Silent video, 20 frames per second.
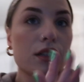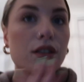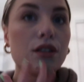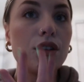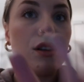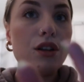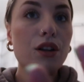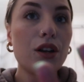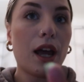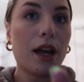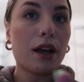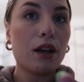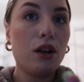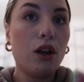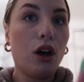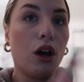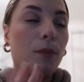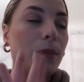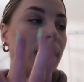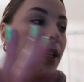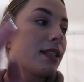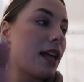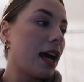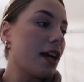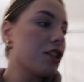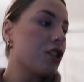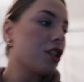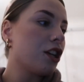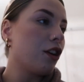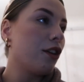doesn't look like a lot, but there's
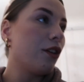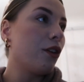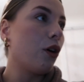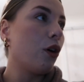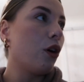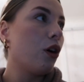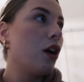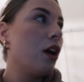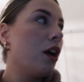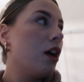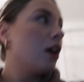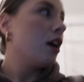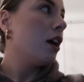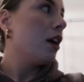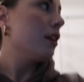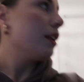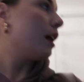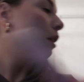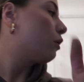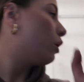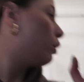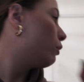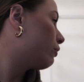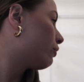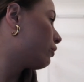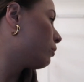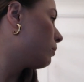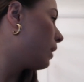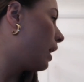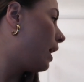actually a lot now gone
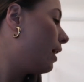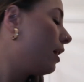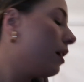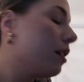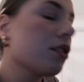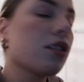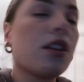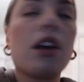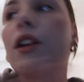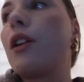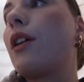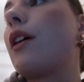from that, so